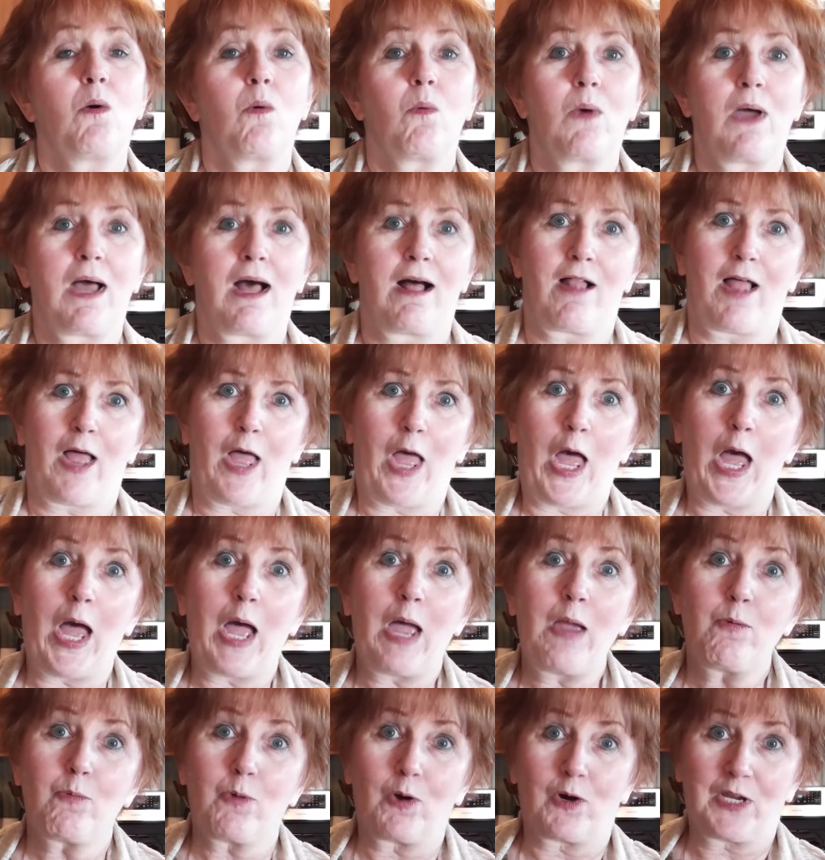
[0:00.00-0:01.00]
Well,
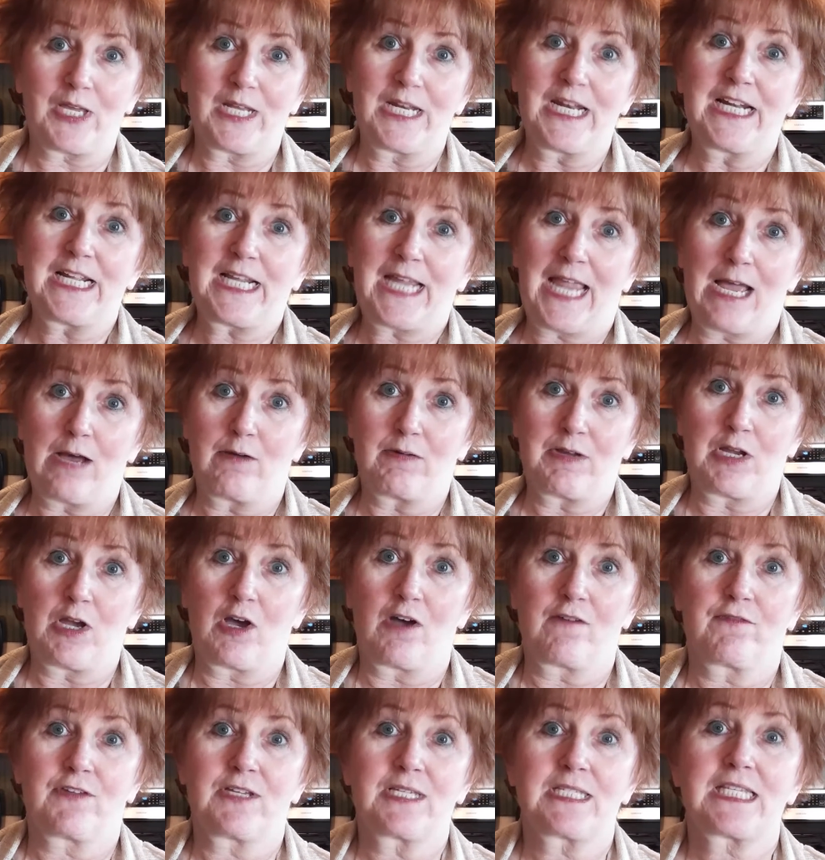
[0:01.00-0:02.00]
I work in an accounting
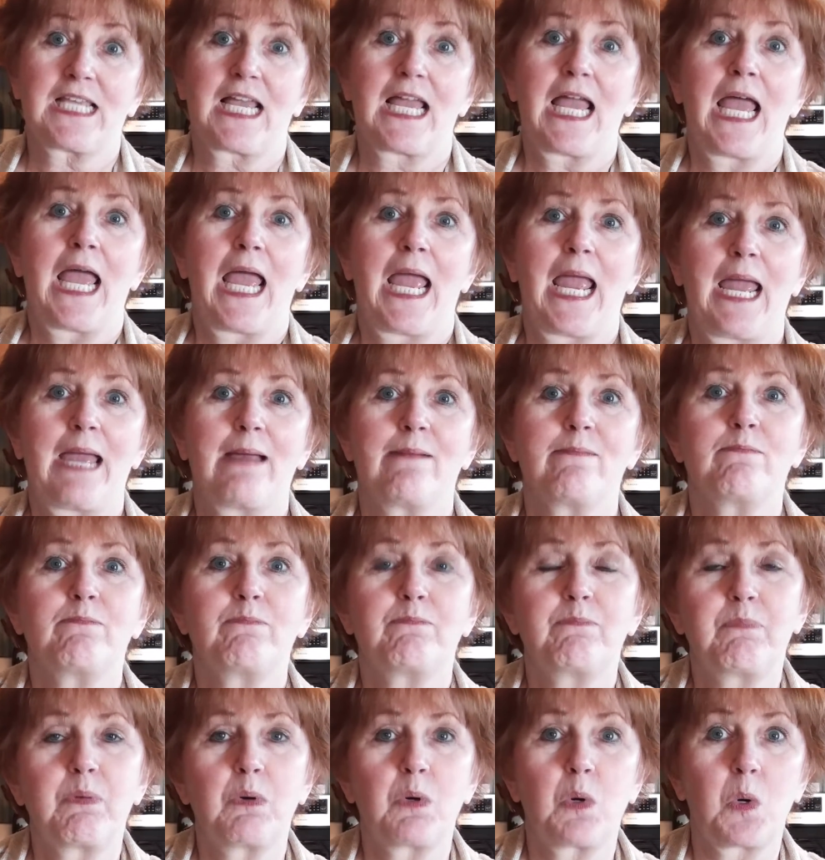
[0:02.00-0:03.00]
office,
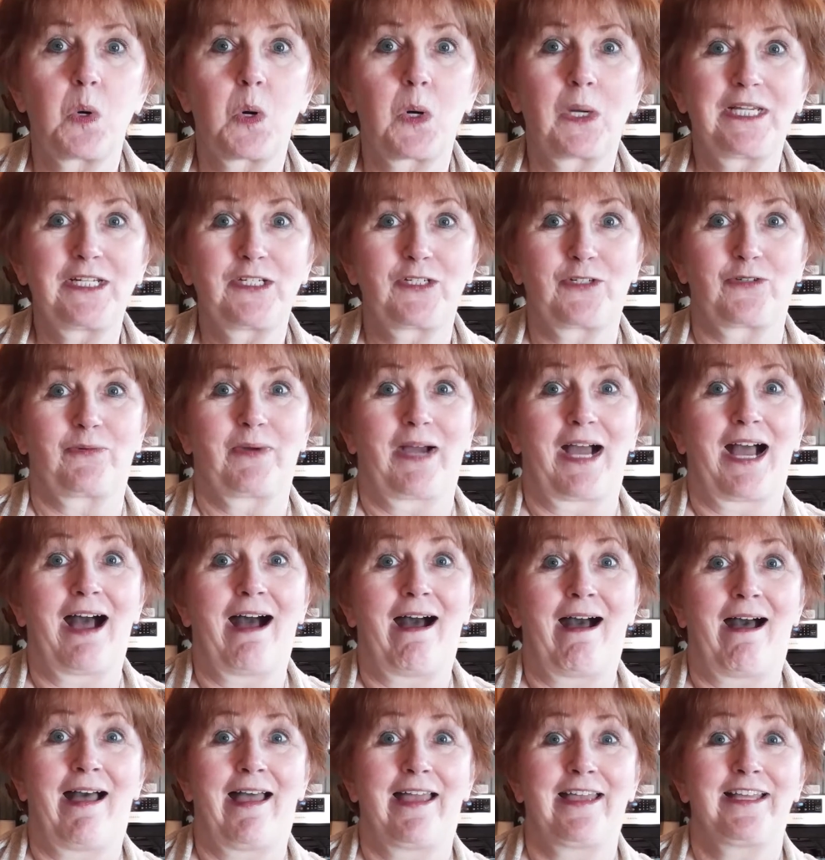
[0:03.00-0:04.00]
and boy, do
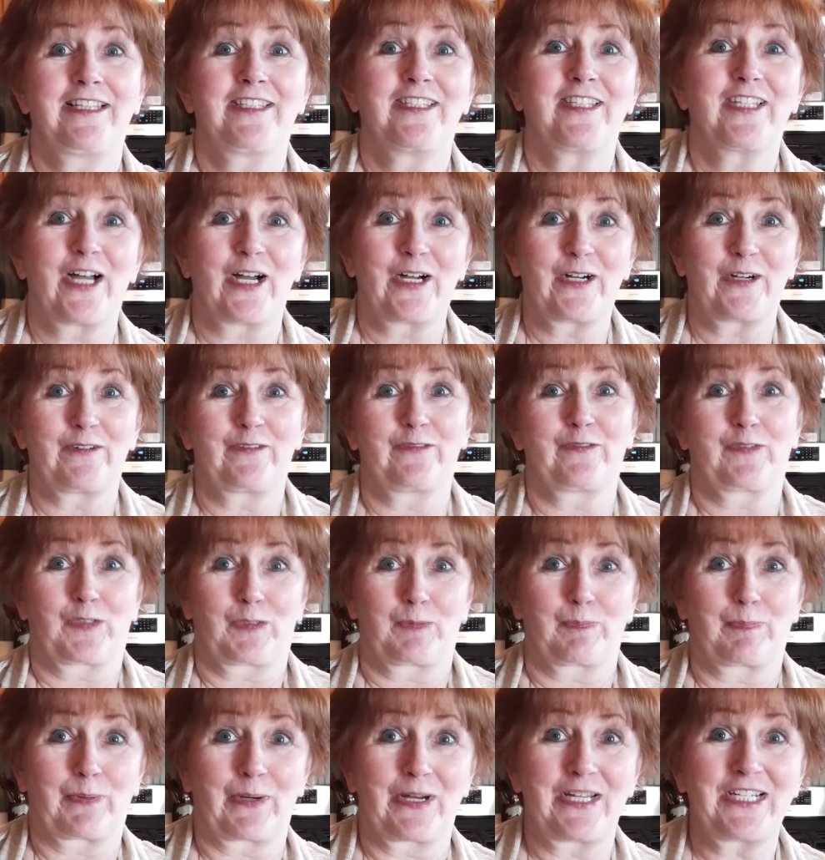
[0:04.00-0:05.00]
I love
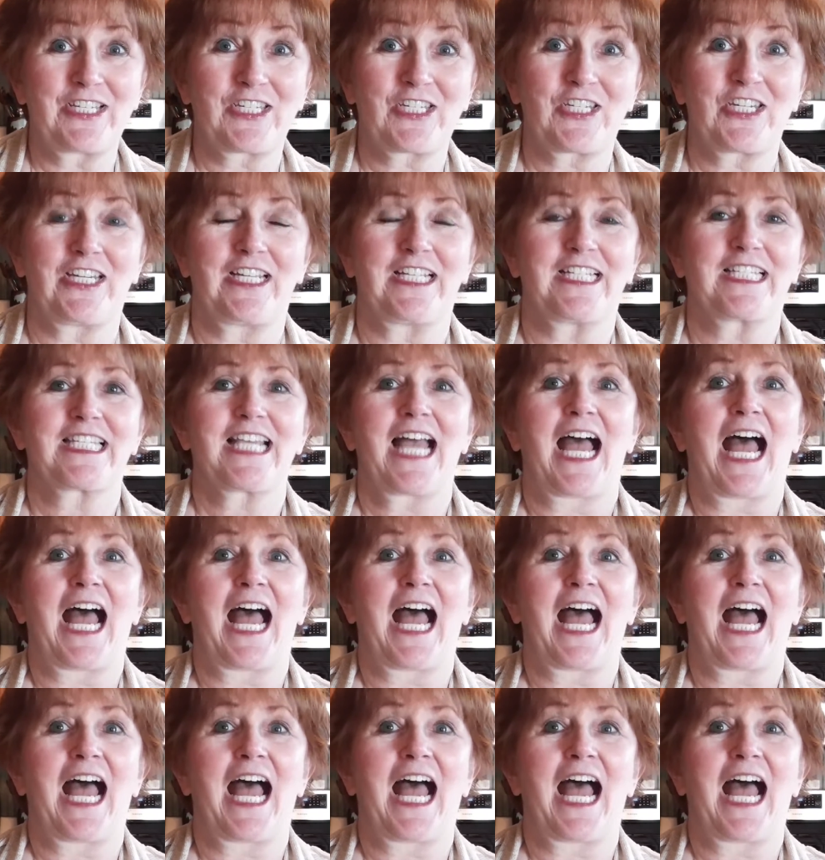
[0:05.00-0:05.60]
spreadsheets.